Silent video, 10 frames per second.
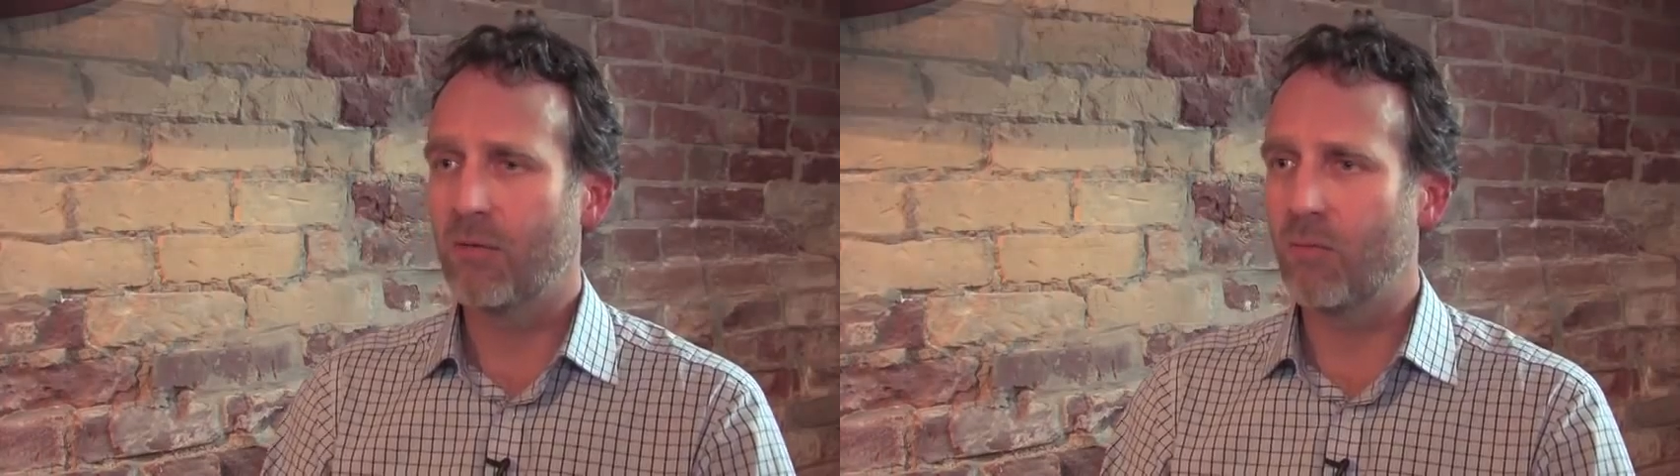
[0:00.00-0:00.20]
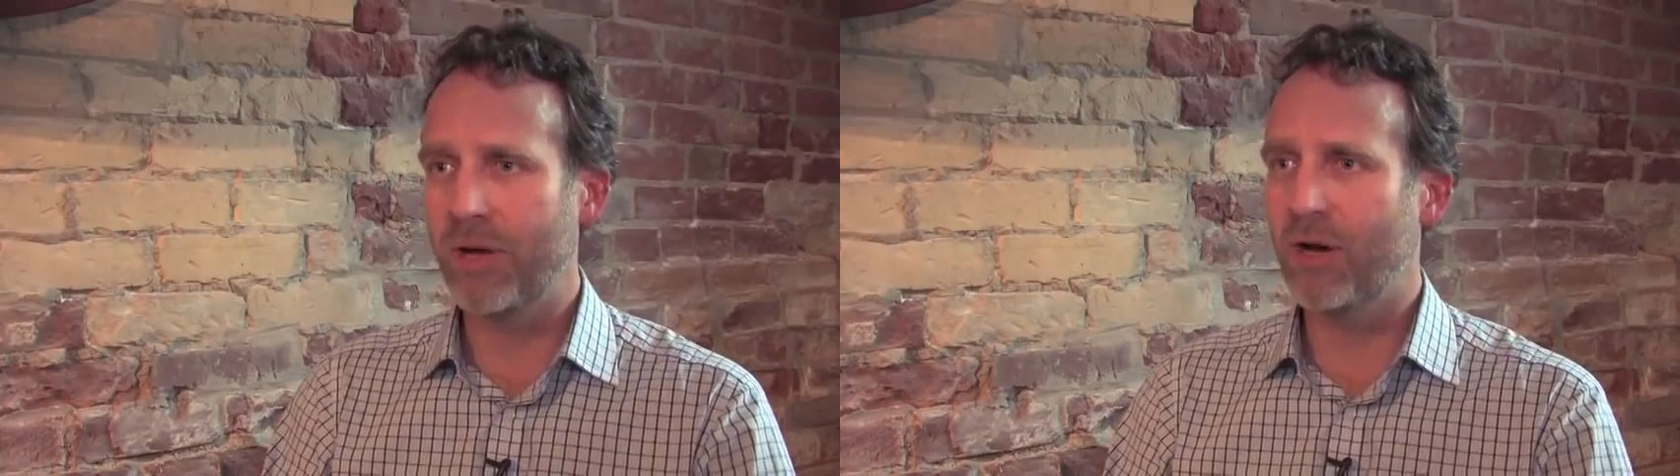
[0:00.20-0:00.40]

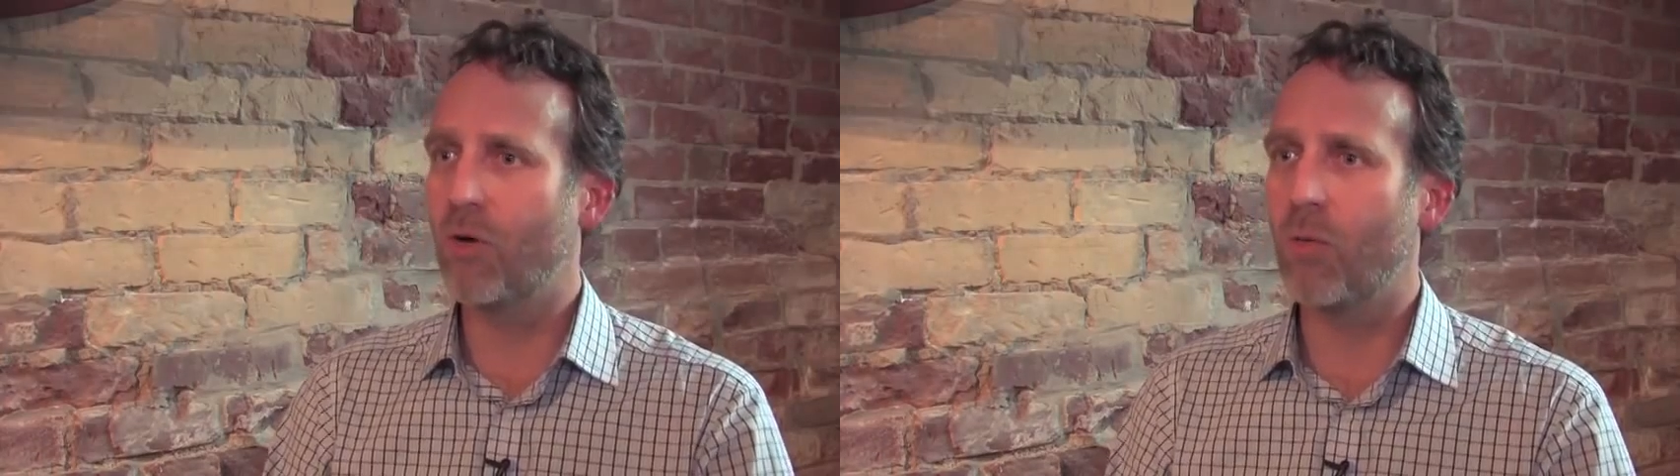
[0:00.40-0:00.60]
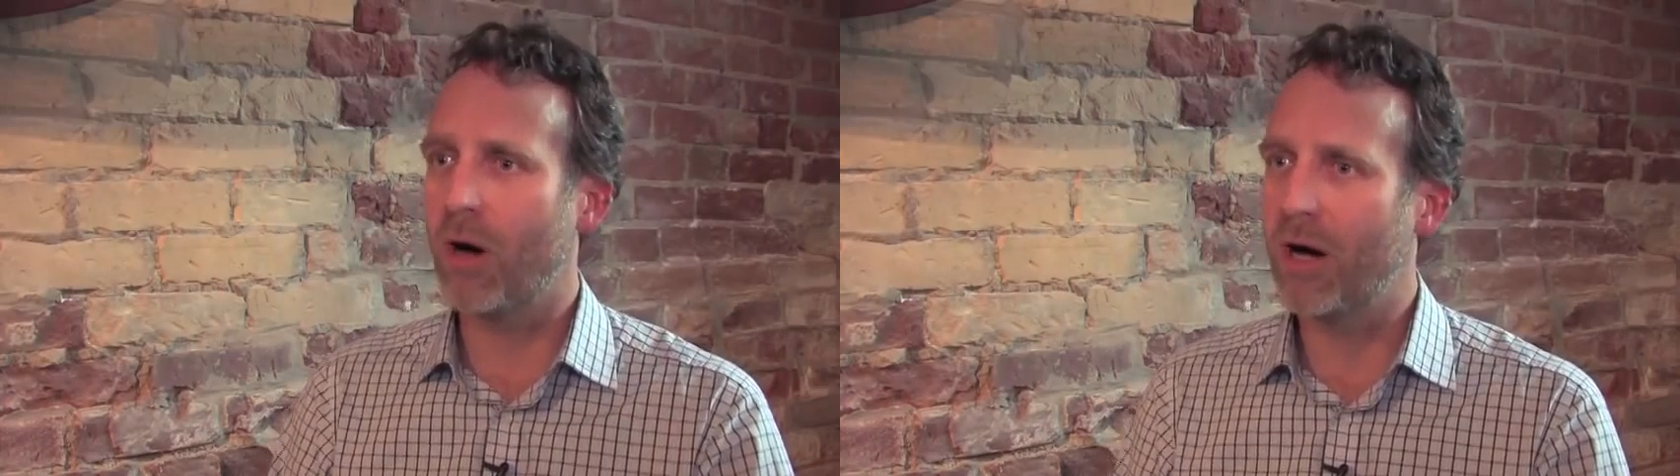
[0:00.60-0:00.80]
we
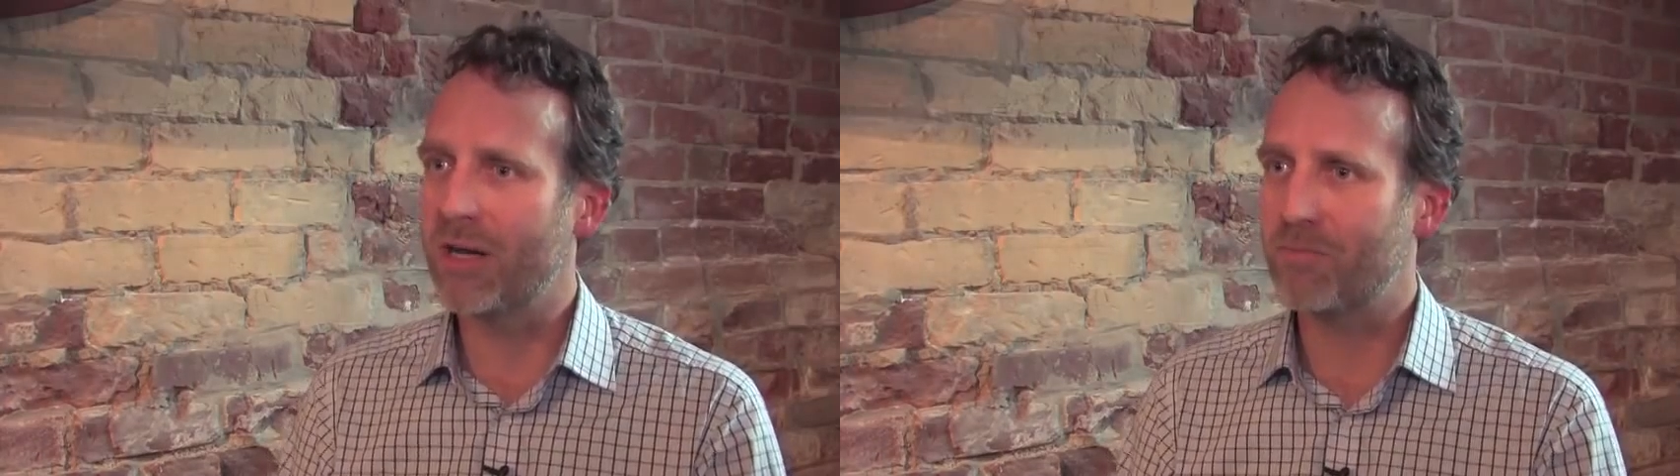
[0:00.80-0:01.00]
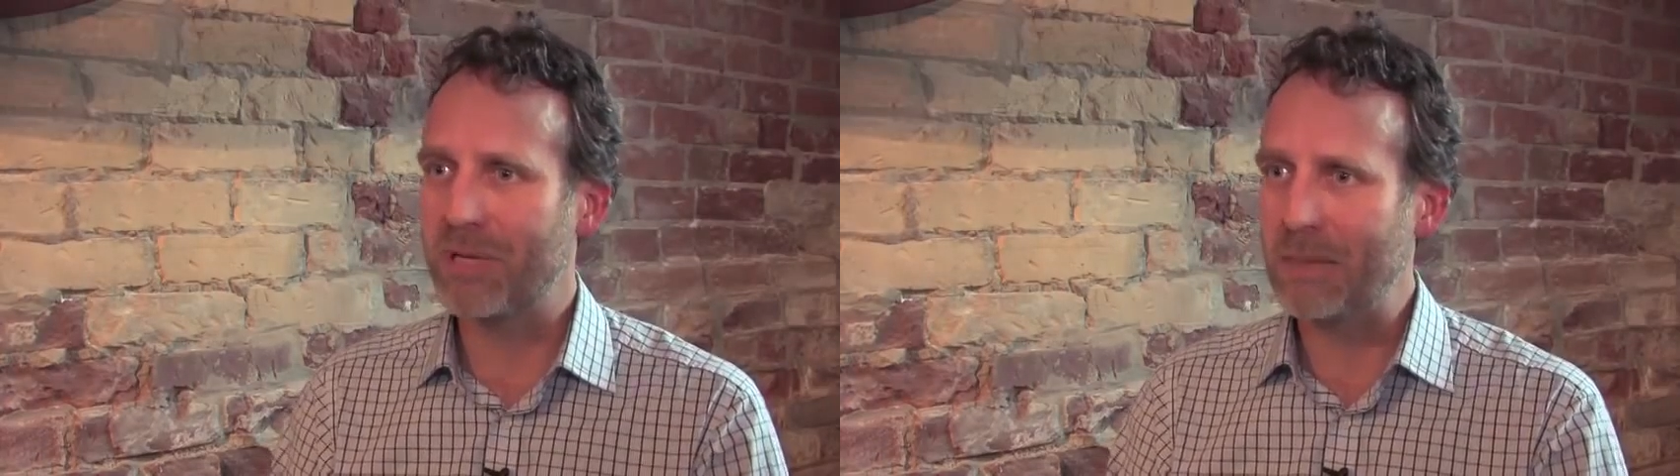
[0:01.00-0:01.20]
don't
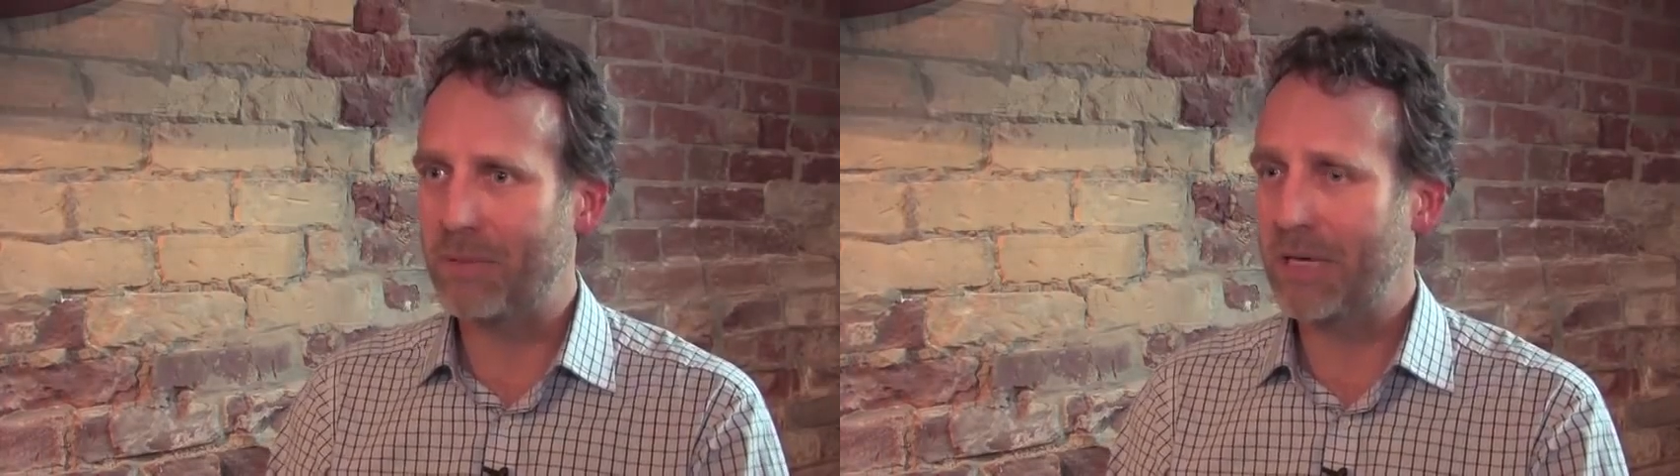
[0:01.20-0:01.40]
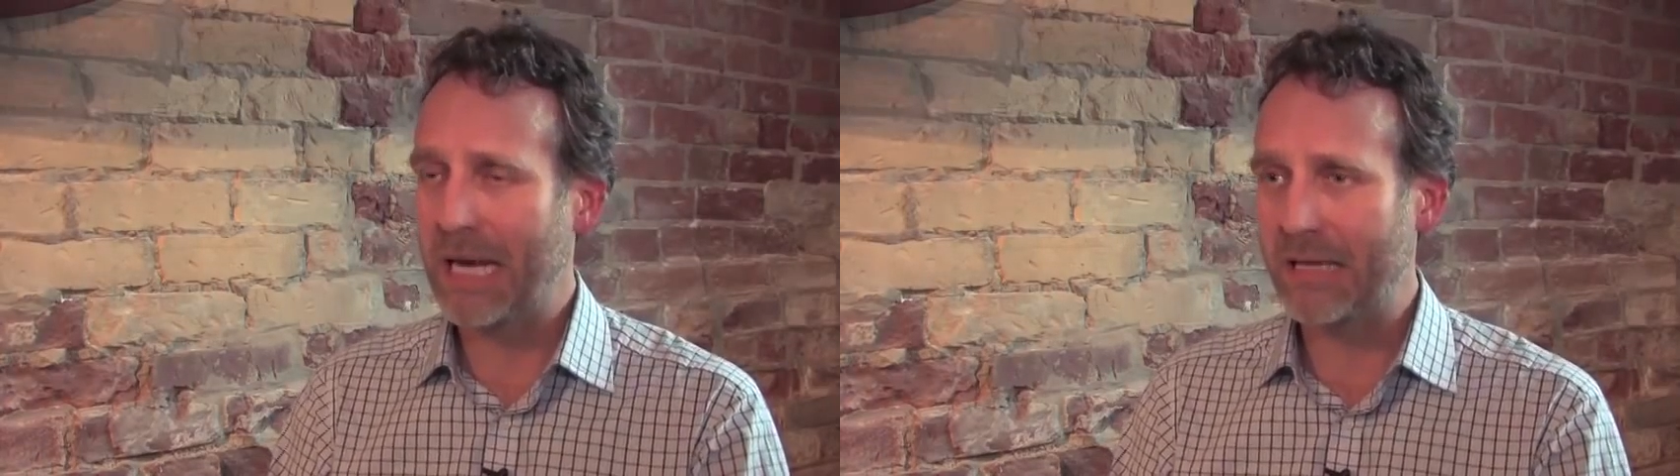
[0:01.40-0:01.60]
want
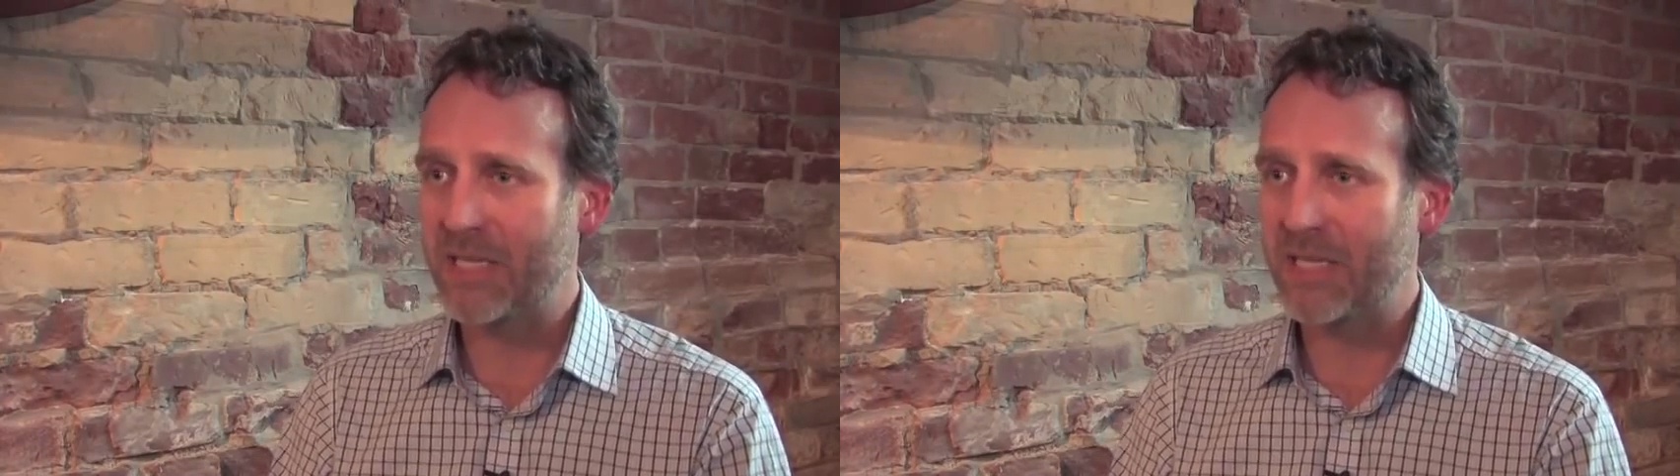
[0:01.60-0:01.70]
BPA